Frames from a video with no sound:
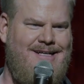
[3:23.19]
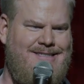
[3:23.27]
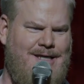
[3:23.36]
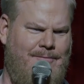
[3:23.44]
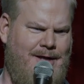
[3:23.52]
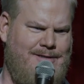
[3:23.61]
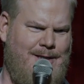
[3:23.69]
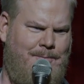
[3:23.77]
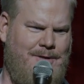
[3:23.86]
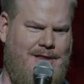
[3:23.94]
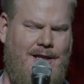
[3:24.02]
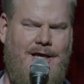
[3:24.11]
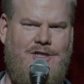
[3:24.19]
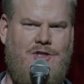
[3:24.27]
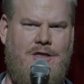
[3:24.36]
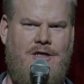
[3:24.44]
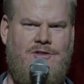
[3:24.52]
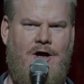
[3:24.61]
Sometimes I put the leash
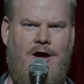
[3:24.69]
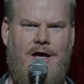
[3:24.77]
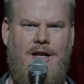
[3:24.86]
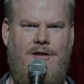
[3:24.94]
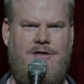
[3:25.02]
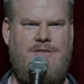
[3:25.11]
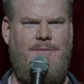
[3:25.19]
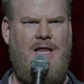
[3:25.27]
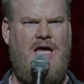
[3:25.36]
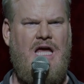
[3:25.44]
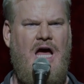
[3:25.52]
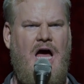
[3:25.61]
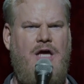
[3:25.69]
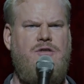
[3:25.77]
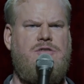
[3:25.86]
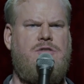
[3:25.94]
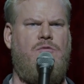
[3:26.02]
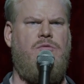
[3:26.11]
on the dog and it looks at me like, I
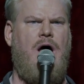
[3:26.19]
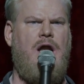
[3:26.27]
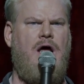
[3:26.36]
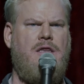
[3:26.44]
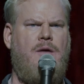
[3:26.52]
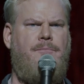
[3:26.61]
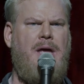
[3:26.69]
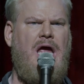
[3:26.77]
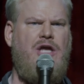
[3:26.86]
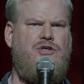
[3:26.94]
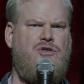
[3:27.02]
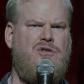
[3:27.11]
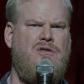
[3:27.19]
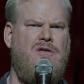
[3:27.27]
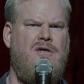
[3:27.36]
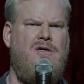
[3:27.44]
used to run on the beach.